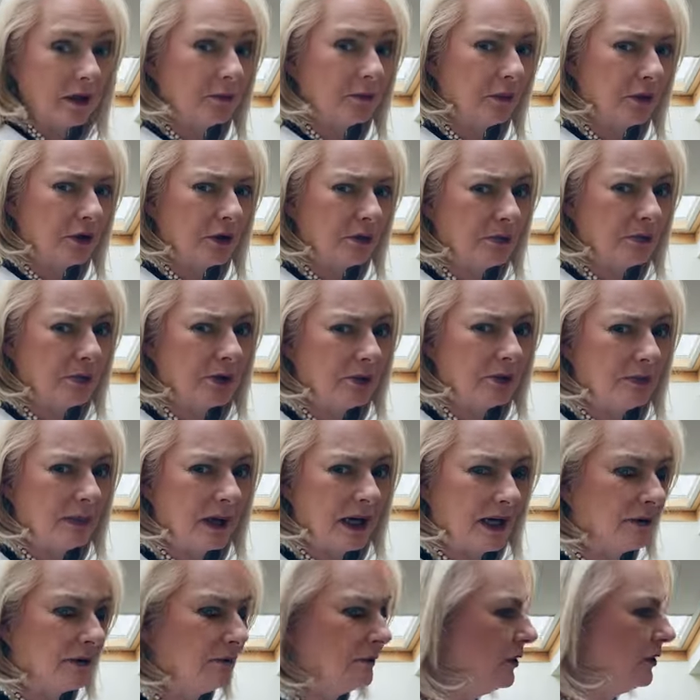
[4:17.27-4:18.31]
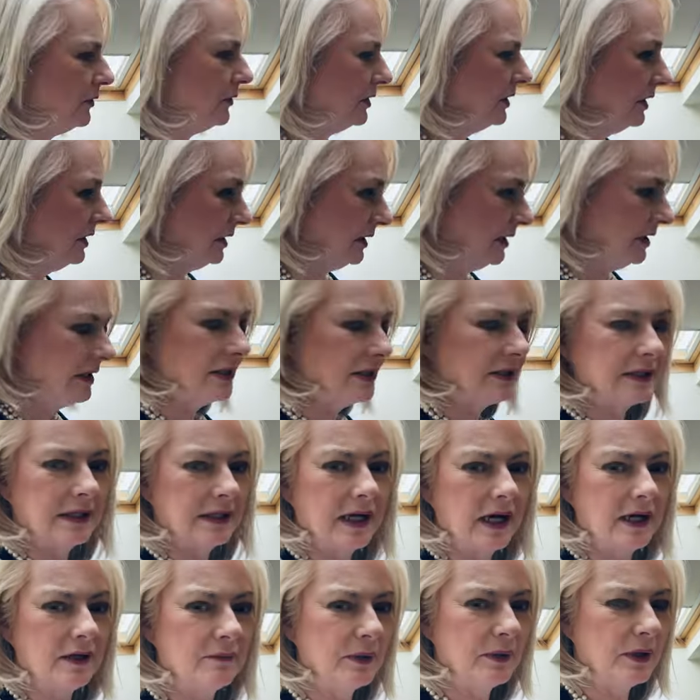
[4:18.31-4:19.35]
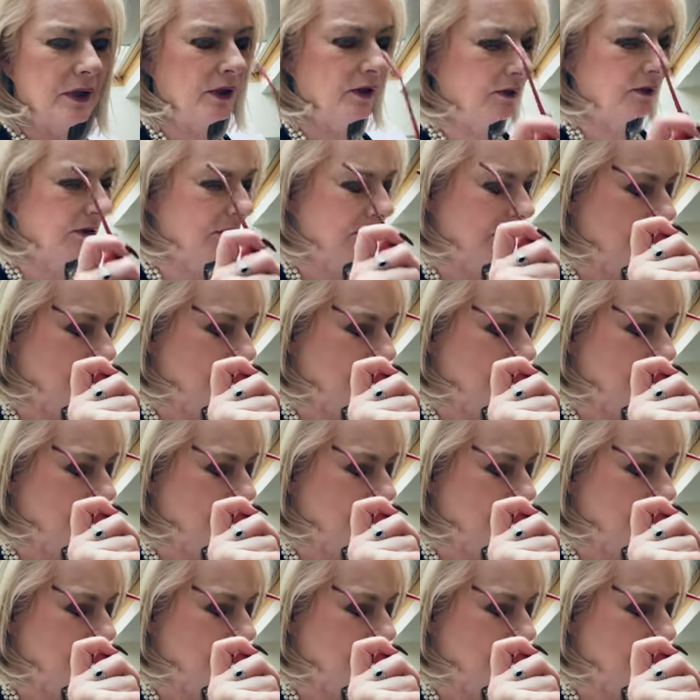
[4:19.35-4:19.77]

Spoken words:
I'm going to put a pair on to carry on